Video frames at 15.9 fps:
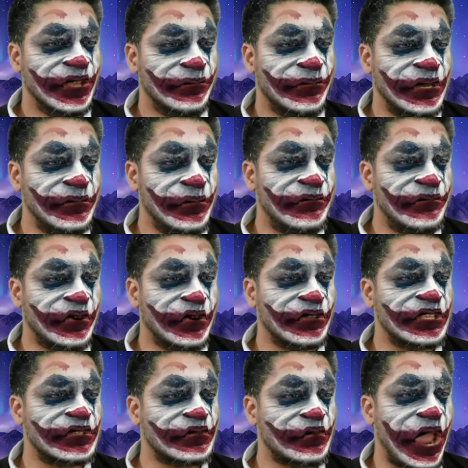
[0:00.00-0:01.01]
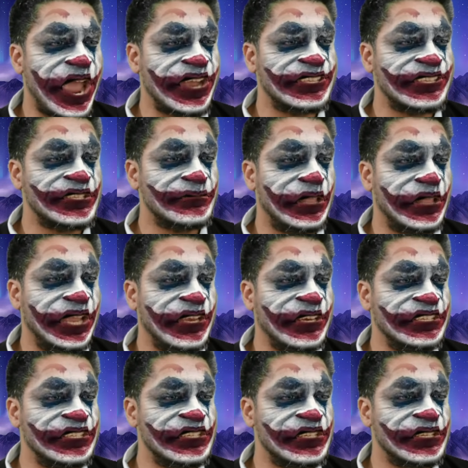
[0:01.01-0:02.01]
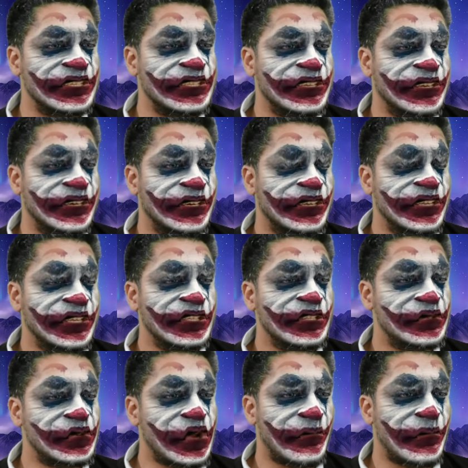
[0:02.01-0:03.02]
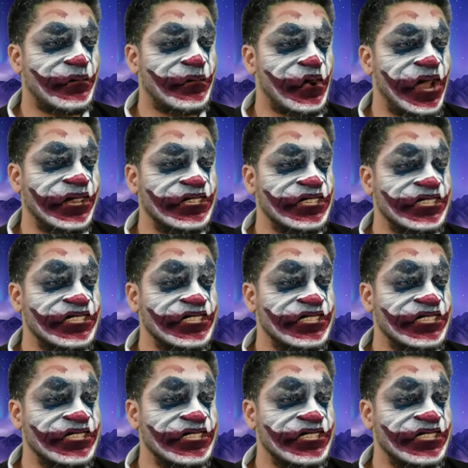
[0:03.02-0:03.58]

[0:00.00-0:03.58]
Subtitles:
But before the squad's plane reaches their drop point,